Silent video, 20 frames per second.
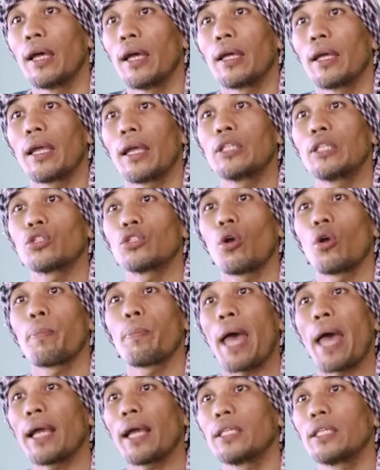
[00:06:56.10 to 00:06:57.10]
install
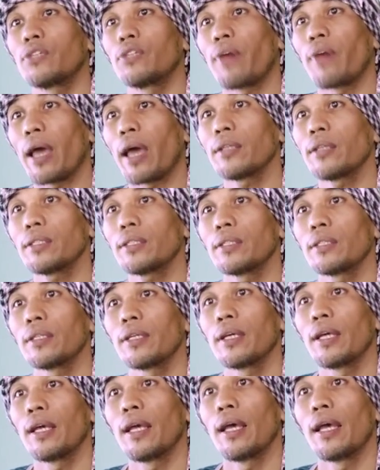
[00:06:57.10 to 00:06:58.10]
package files,
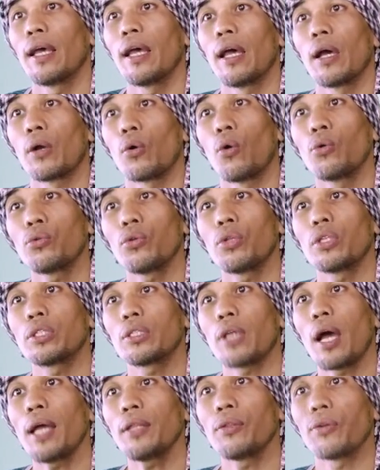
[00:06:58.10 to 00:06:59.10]
go to the
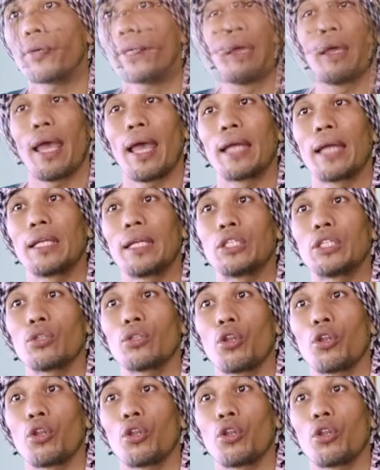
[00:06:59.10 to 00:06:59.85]
standard and install